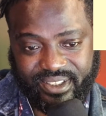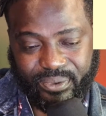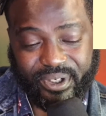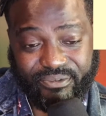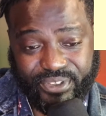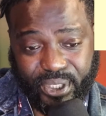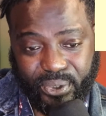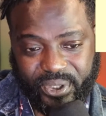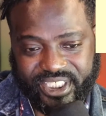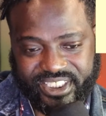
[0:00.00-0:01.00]
1
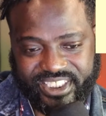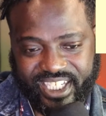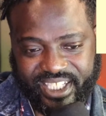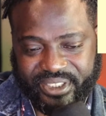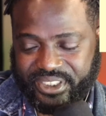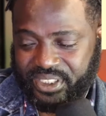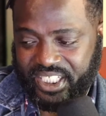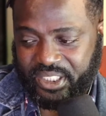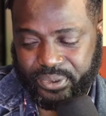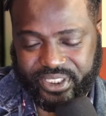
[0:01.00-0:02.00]
view on his channel is
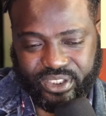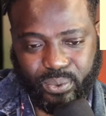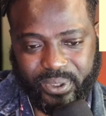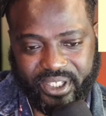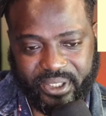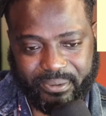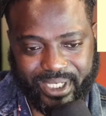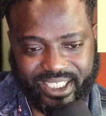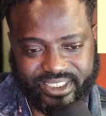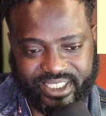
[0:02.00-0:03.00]
equal to 20 on
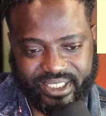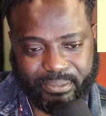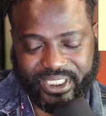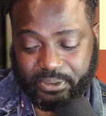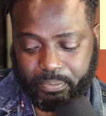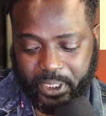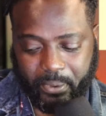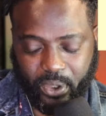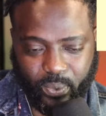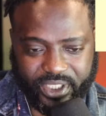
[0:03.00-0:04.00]
my channel because
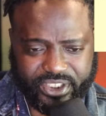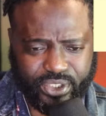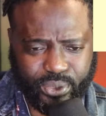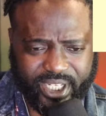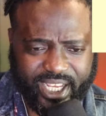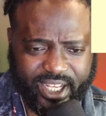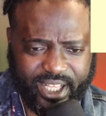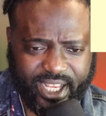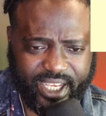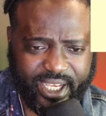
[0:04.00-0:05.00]
people are wondering who the
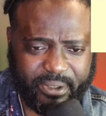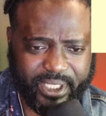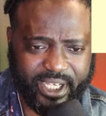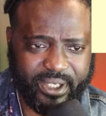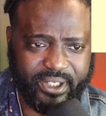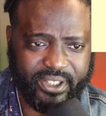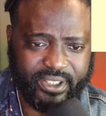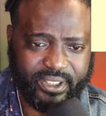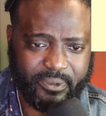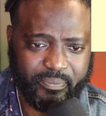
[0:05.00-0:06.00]
hell I am now.
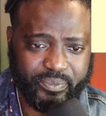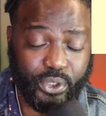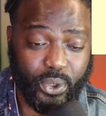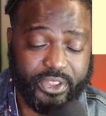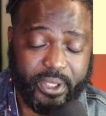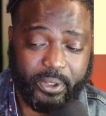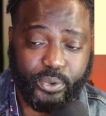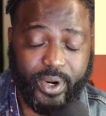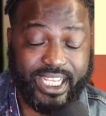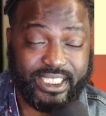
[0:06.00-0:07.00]
You are the
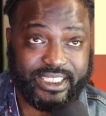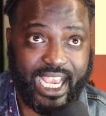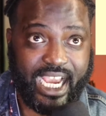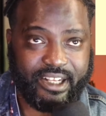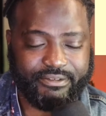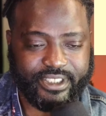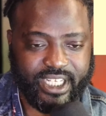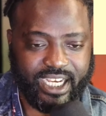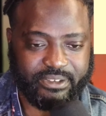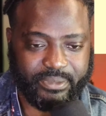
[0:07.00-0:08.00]
greatest
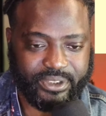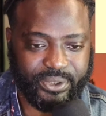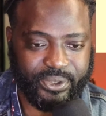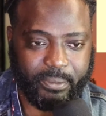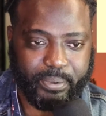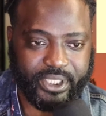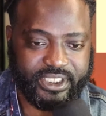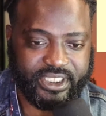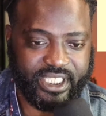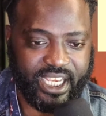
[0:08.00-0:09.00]
advertisement tool a
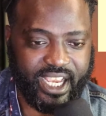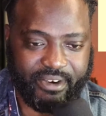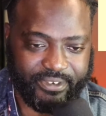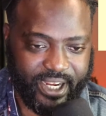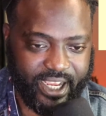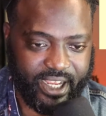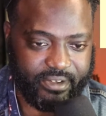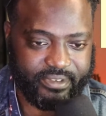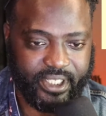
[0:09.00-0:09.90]
person could ever have.